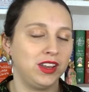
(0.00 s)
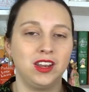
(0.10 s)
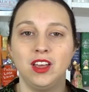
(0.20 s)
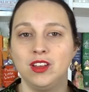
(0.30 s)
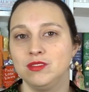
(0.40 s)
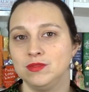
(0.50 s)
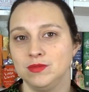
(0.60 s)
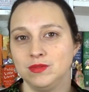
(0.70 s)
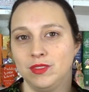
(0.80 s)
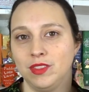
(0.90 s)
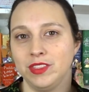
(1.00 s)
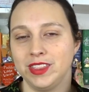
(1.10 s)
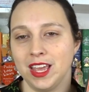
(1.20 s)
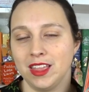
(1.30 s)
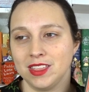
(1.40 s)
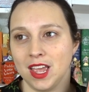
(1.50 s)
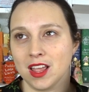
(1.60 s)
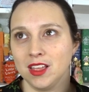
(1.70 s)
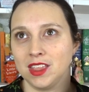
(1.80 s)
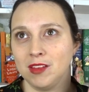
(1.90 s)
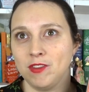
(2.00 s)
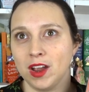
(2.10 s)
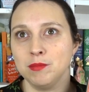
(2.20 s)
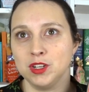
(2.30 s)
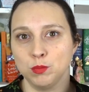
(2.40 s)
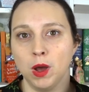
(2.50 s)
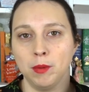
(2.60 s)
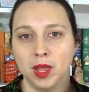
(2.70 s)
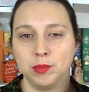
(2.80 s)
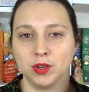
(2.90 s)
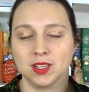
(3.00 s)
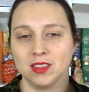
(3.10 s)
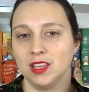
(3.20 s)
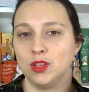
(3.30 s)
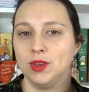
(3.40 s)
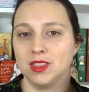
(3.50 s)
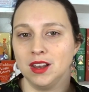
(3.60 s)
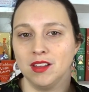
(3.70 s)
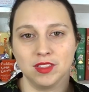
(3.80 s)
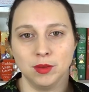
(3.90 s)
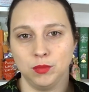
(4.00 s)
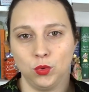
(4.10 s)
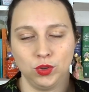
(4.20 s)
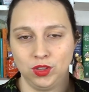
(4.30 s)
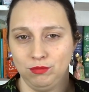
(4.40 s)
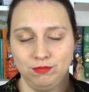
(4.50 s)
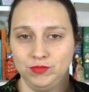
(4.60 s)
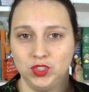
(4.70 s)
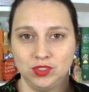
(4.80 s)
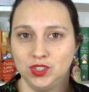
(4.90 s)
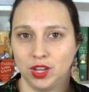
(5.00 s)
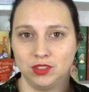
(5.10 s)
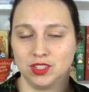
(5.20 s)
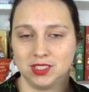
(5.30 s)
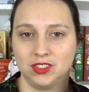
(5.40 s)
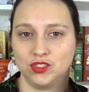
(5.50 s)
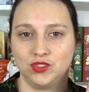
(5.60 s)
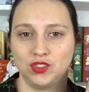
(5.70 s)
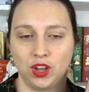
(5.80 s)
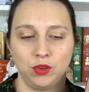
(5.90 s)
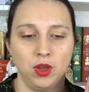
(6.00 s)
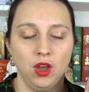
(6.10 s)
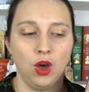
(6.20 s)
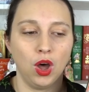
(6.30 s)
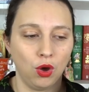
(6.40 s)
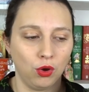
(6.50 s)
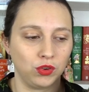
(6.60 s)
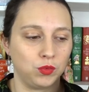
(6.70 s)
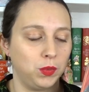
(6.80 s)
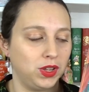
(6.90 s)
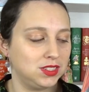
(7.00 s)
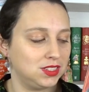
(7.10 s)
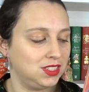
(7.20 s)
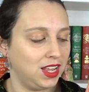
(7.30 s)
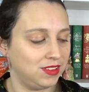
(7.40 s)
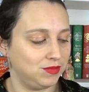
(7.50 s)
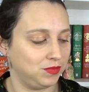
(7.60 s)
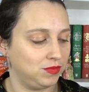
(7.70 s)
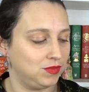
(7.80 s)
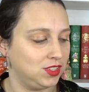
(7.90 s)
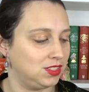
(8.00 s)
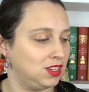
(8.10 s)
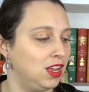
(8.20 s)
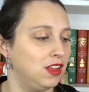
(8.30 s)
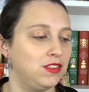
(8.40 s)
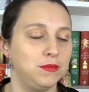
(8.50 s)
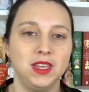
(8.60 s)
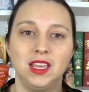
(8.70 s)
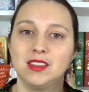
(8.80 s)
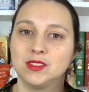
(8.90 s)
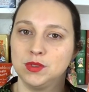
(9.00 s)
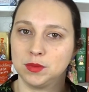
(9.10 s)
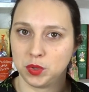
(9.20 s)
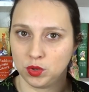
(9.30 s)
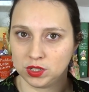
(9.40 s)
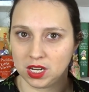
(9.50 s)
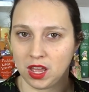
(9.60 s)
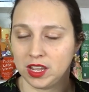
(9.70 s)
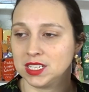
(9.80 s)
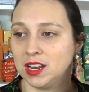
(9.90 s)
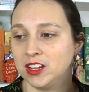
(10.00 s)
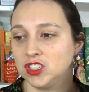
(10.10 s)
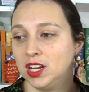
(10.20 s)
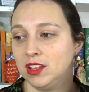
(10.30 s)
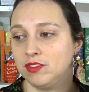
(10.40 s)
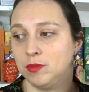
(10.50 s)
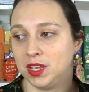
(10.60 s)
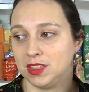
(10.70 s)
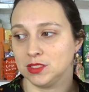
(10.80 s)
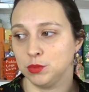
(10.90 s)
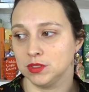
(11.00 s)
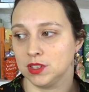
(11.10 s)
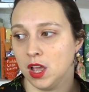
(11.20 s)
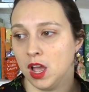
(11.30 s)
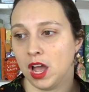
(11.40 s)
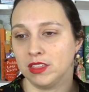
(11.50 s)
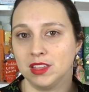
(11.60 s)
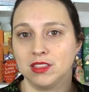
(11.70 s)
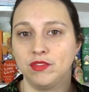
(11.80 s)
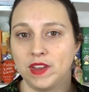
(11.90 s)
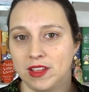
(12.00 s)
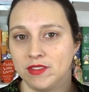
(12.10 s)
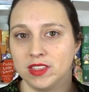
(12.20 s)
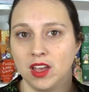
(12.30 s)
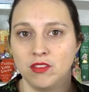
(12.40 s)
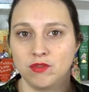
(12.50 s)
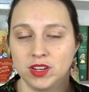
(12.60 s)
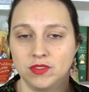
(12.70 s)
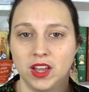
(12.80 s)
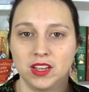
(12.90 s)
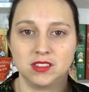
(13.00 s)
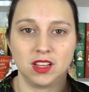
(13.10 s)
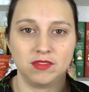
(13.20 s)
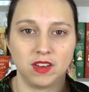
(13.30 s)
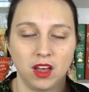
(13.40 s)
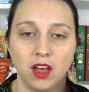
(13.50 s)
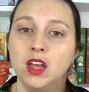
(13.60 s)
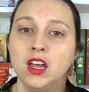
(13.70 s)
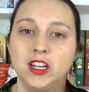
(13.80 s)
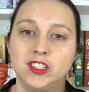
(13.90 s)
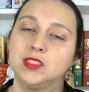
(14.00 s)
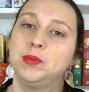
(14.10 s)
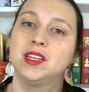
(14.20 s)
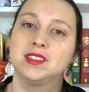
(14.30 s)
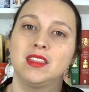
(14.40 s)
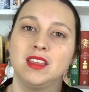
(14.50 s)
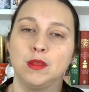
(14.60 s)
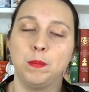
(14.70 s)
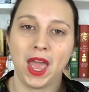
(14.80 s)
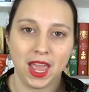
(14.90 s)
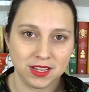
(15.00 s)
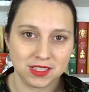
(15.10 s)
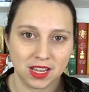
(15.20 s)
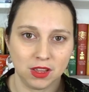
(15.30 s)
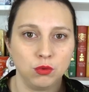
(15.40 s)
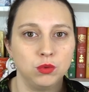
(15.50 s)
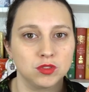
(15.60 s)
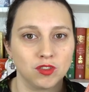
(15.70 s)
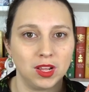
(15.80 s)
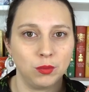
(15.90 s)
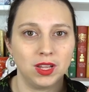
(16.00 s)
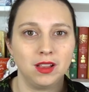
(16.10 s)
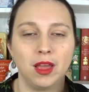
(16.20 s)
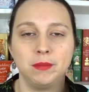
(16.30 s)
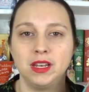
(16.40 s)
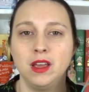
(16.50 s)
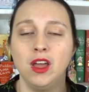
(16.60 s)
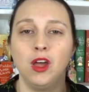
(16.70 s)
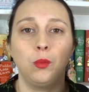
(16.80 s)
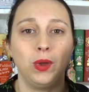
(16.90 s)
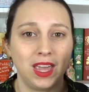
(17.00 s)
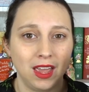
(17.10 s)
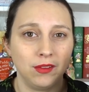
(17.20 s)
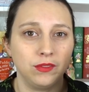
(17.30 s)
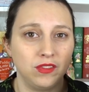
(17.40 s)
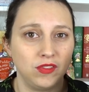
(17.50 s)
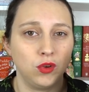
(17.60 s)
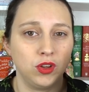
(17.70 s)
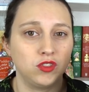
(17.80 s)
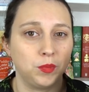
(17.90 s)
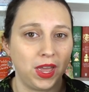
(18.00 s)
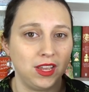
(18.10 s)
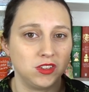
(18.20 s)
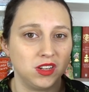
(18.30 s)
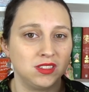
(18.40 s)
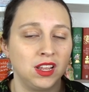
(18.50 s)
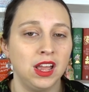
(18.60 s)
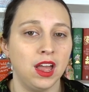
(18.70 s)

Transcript: And I know they're very much Marmite books. I think you either love them or you just don't, because they're just so odd. But yeah, just for me, this was a pure delight. And actually, for me, this was, I think, the favourite that I've read of hers so far, just because I think the pacing was really well. I mean, we're getting on for 400 pages.